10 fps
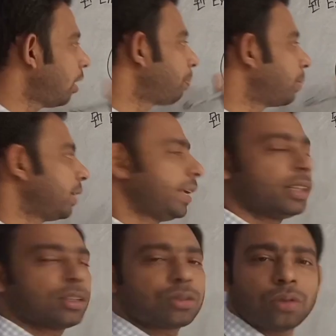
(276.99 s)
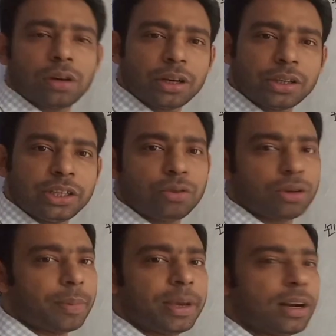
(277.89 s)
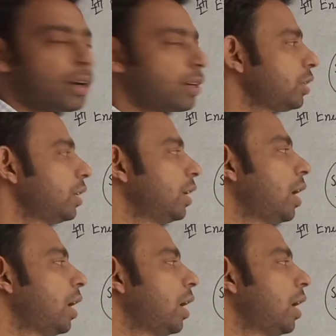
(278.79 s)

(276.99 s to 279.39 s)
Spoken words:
after taking the solar energy into chemical energy.